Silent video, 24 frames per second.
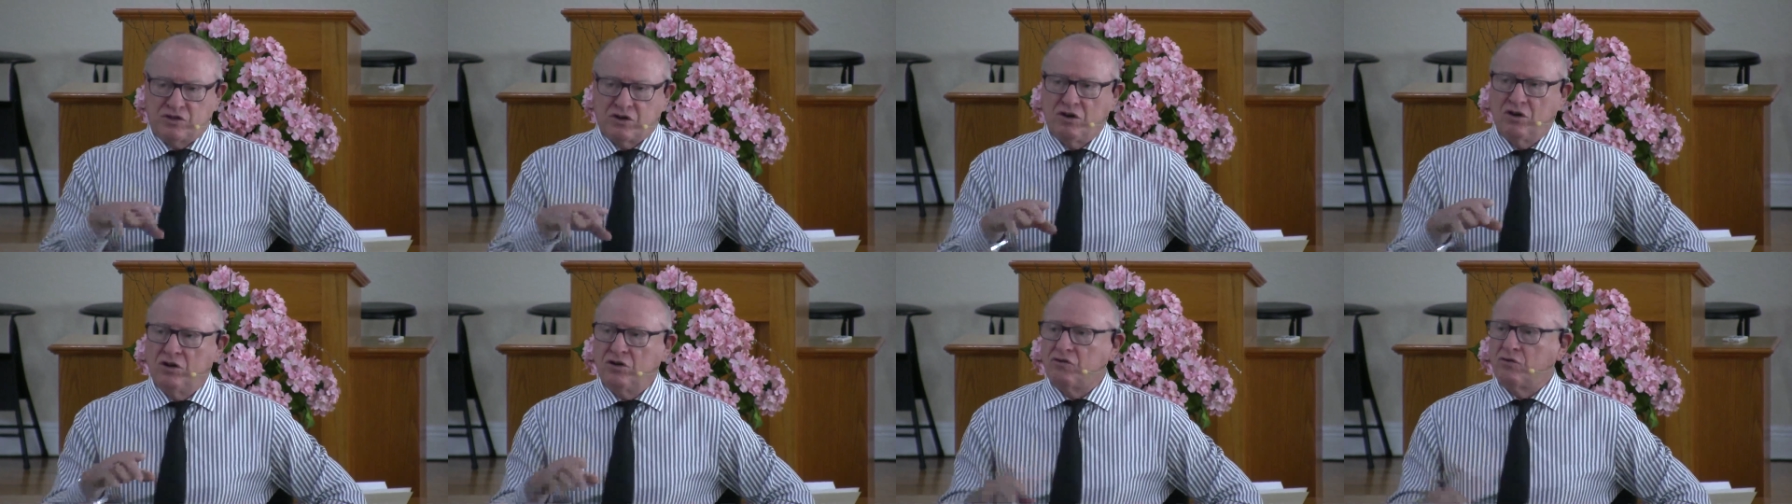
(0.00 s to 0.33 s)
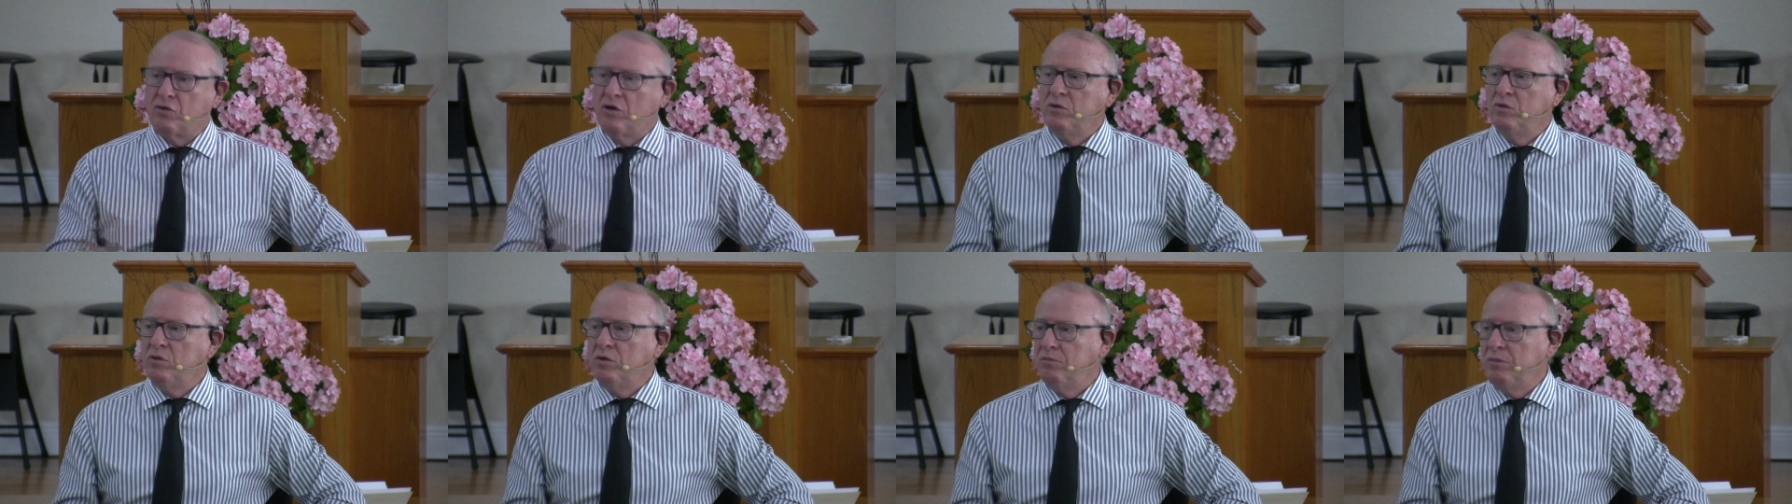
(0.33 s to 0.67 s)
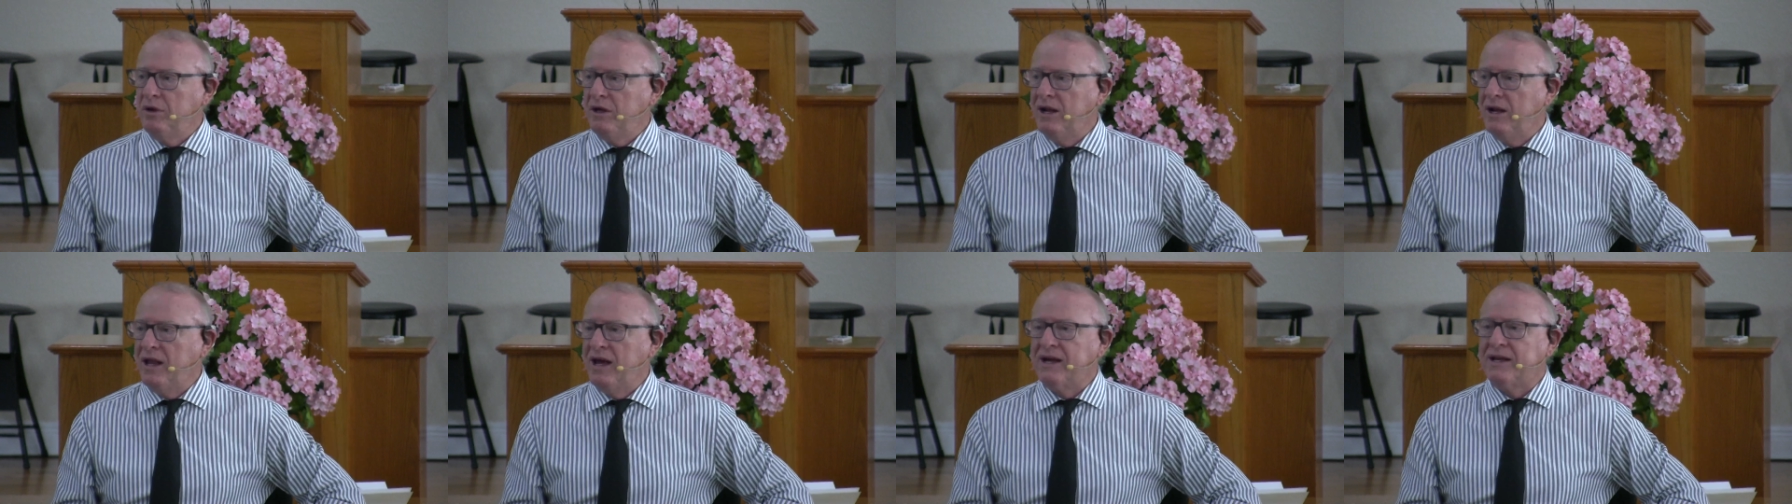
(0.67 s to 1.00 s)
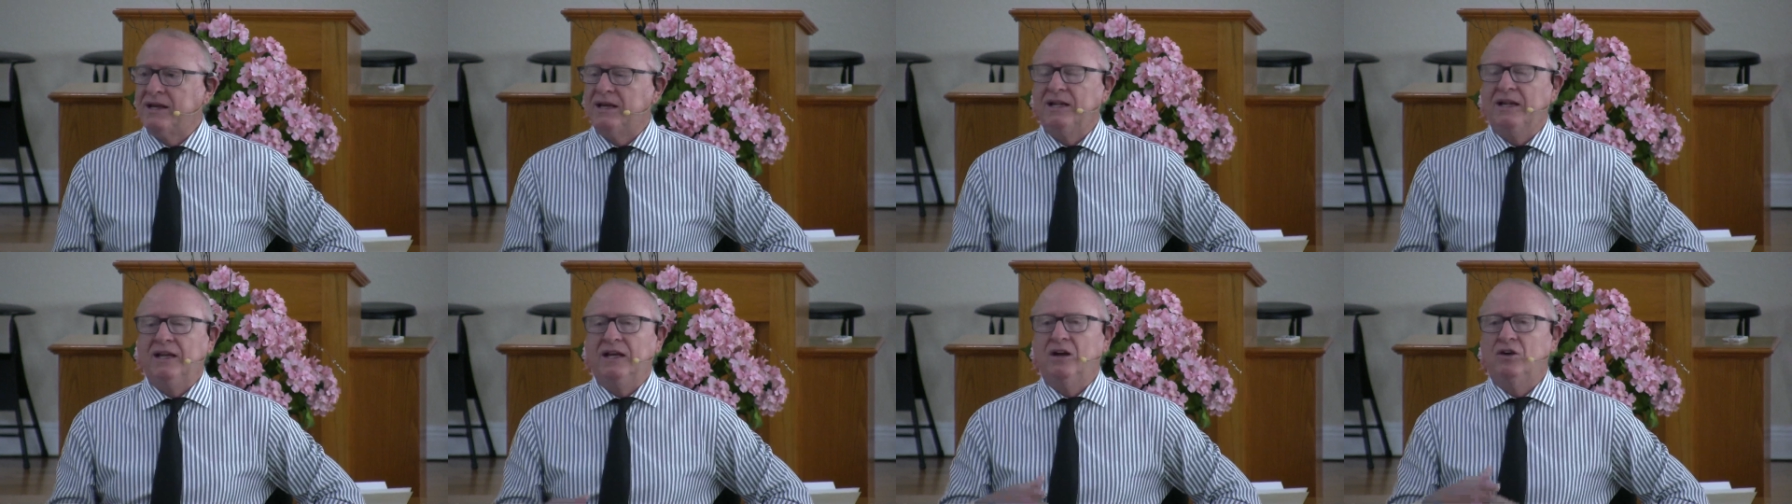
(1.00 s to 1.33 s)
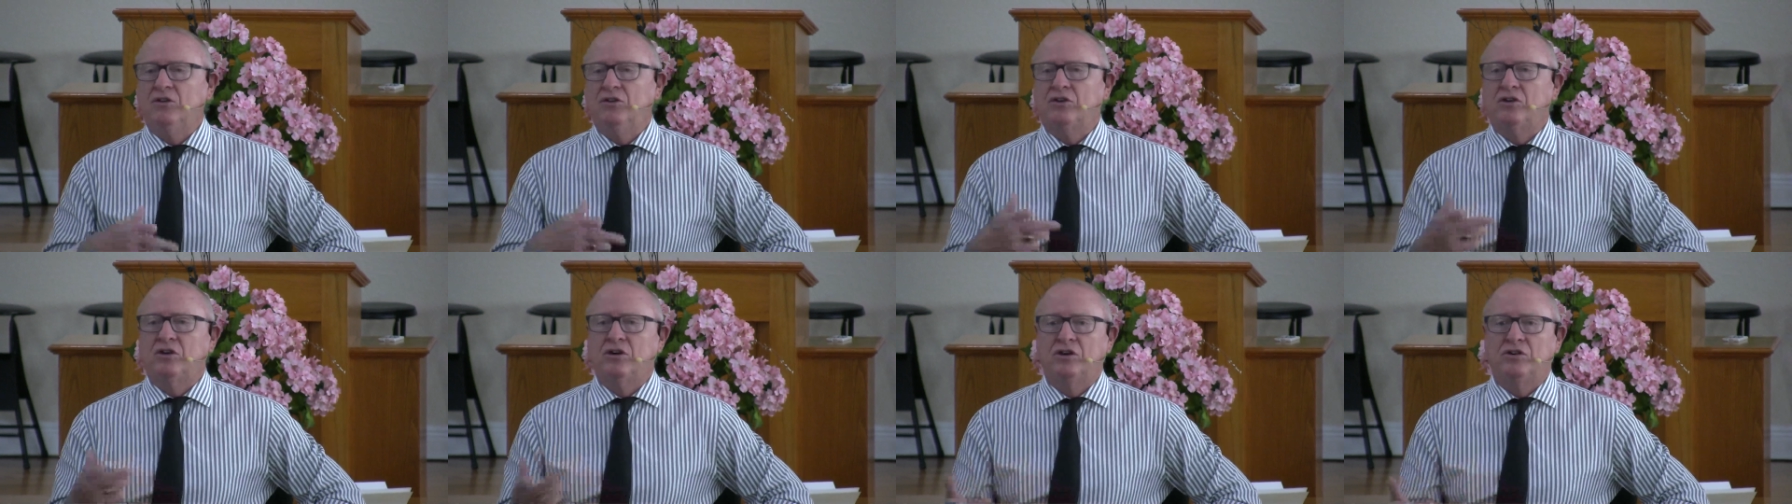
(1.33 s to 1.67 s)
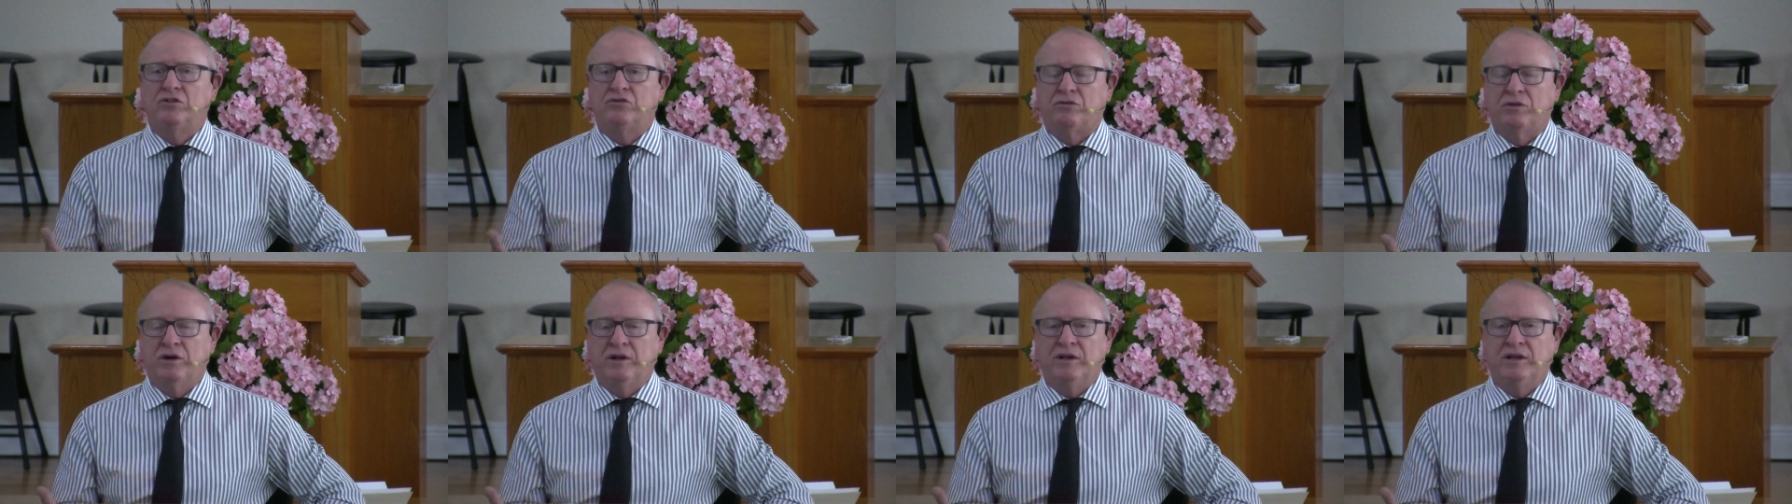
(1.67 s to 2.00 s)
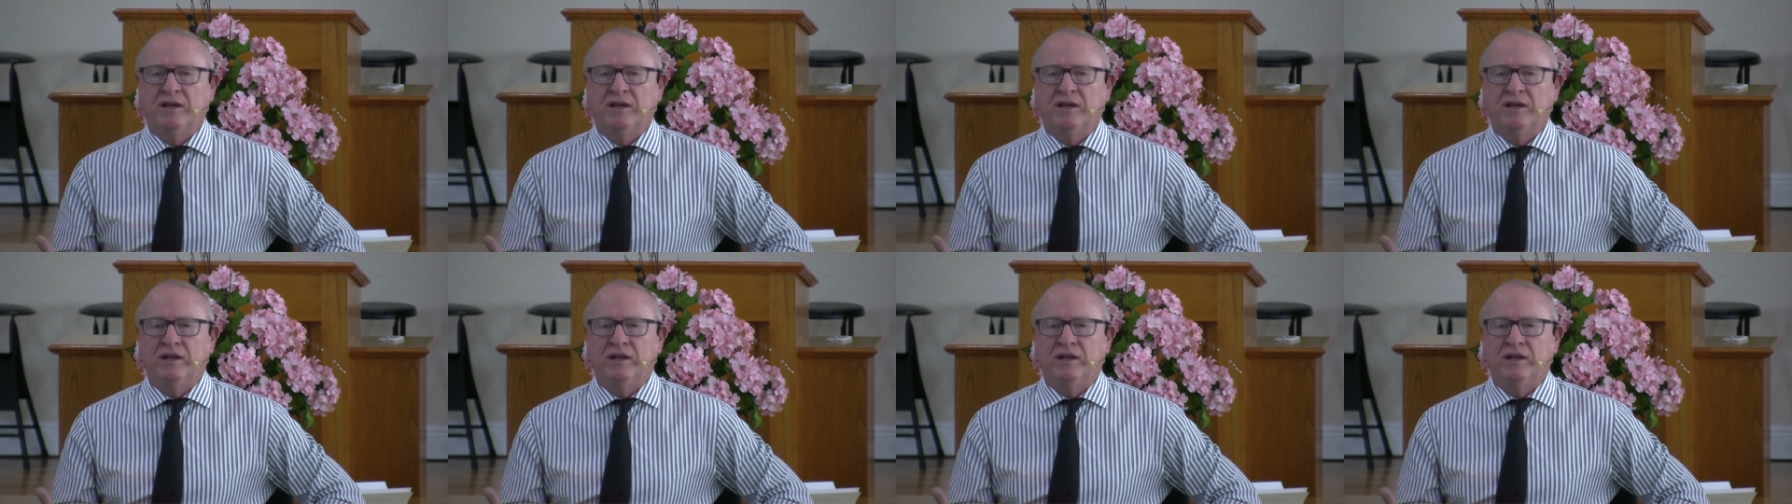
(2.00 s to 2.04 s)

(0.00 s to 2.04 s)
country would be like any other country,